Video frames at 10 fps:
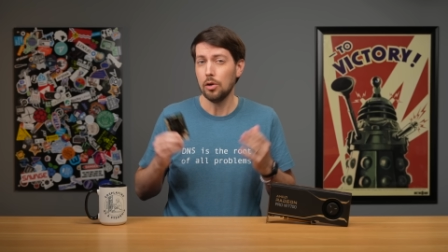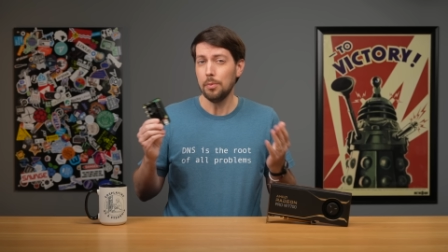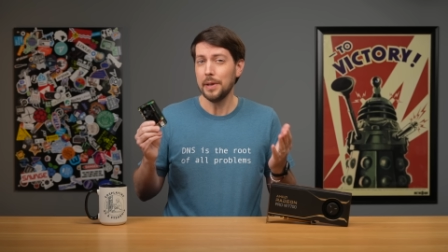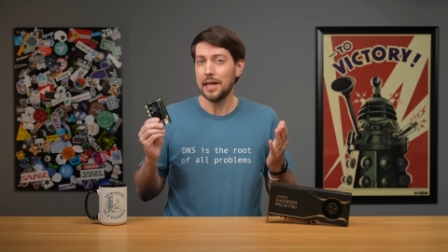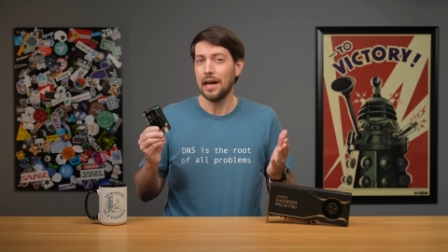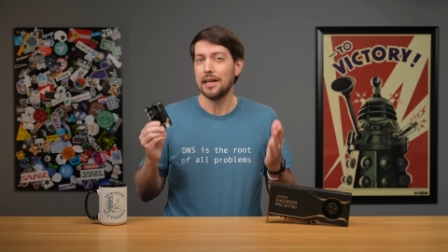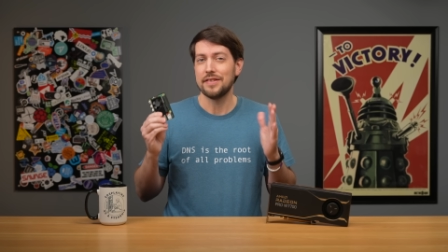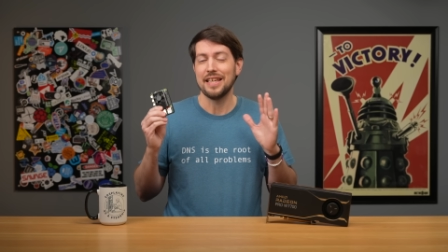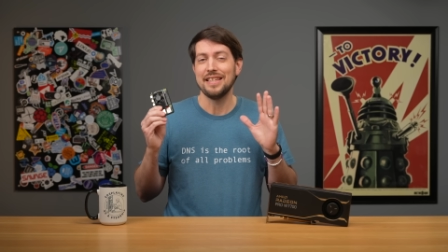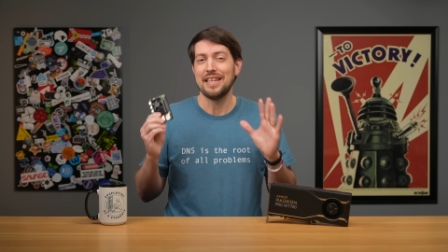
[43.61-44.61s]
OpenAI's
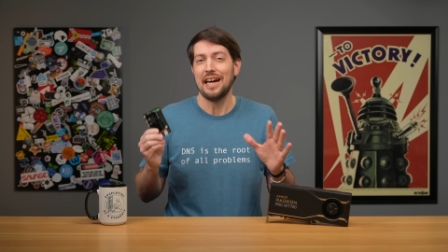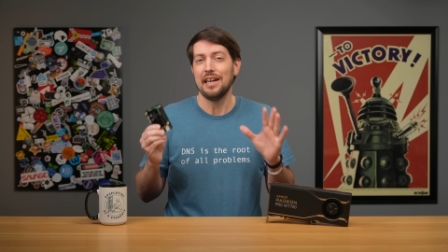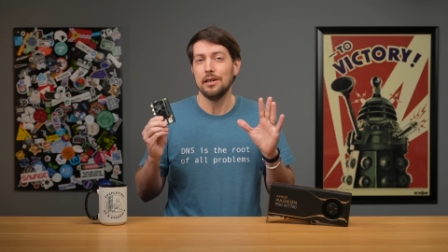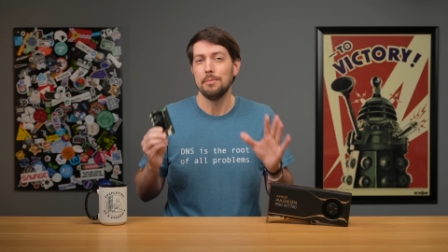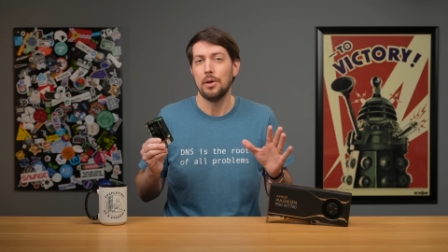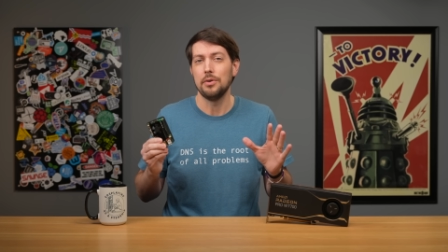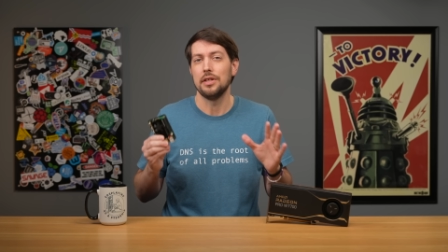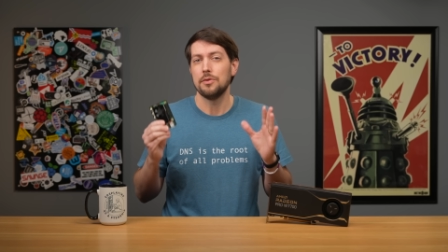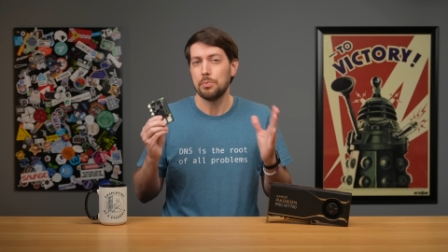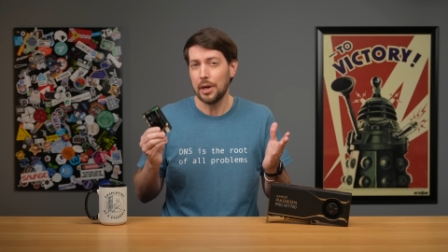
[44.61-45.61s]
entire moat
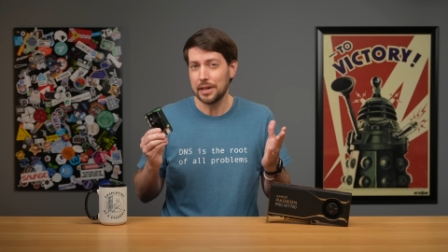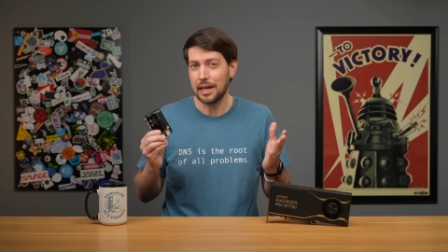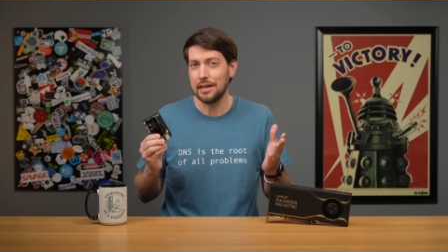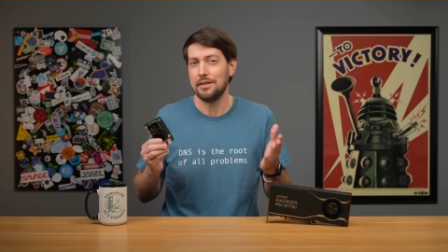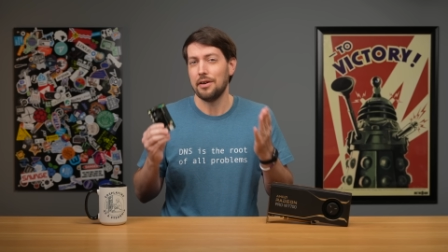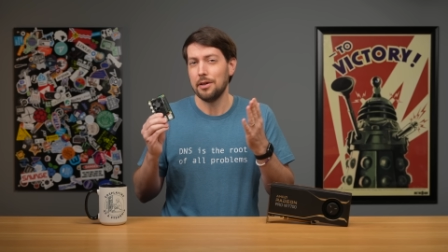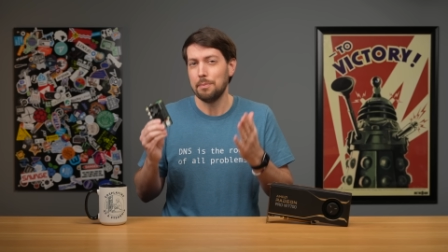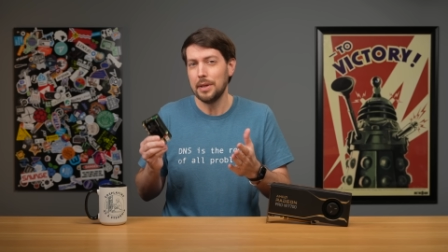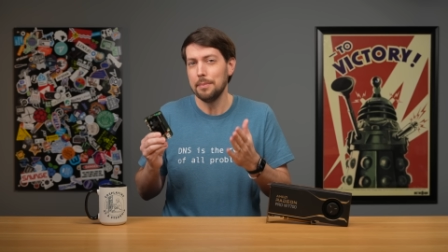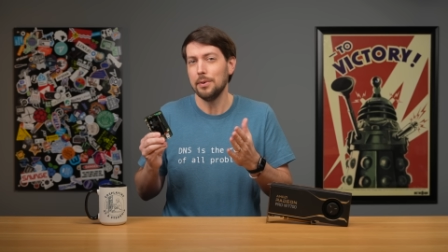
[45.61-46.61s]
is predicated on
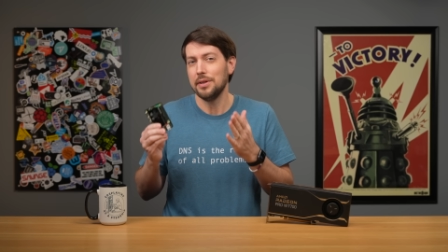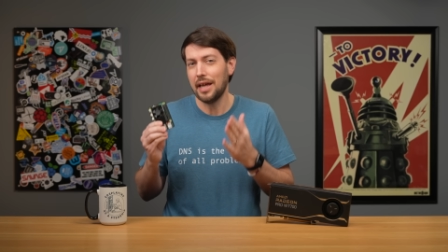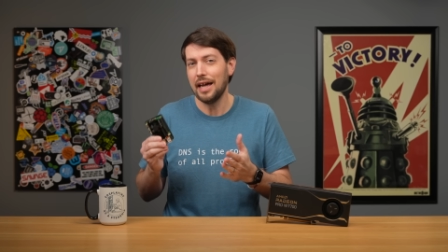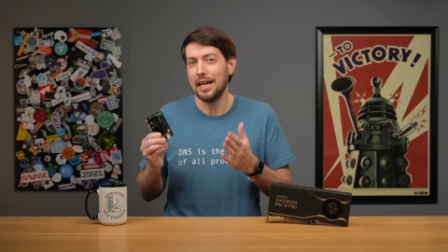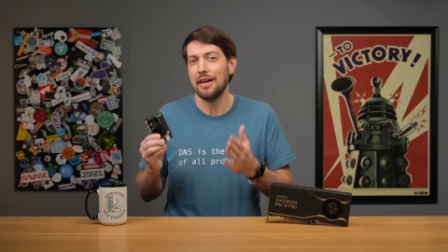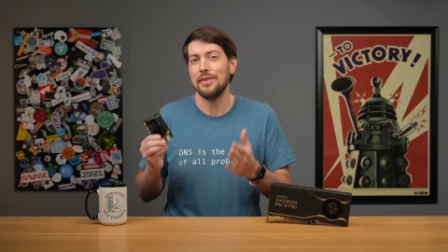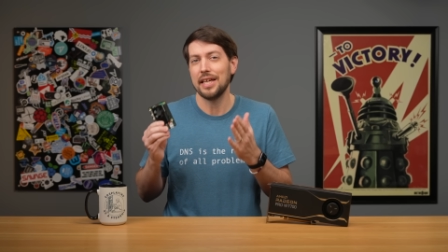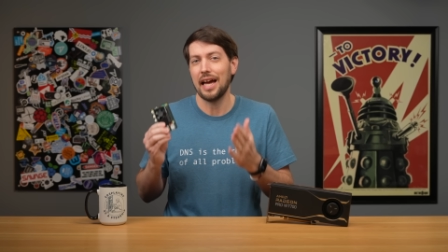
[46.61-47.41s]
people not having